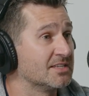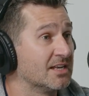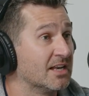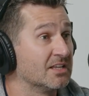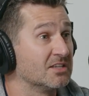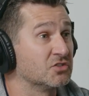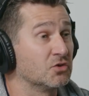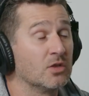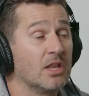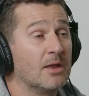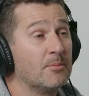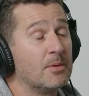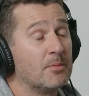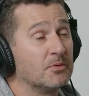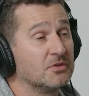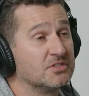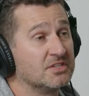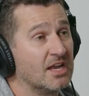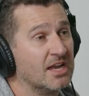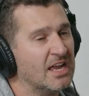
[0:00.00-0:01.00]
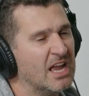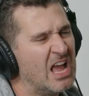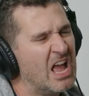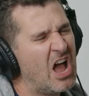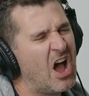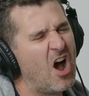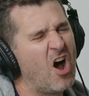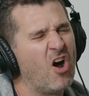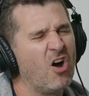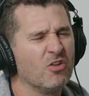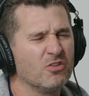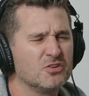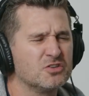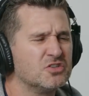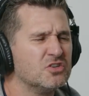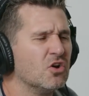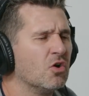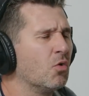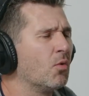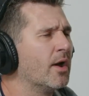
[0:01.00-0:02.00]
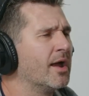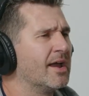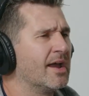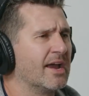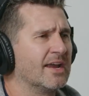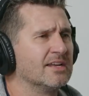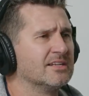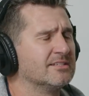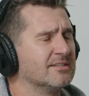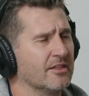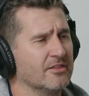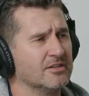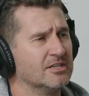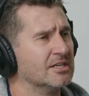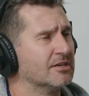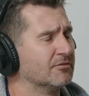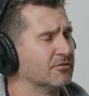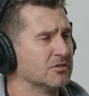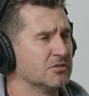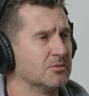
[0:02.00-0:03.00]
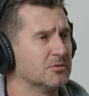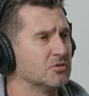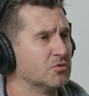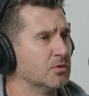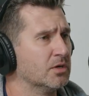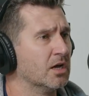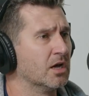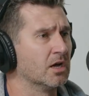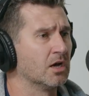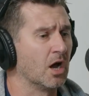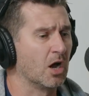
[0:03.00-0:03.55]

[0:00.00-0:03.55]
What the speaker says: And so a lot of people say, oh, there's no way I could tell the difference between a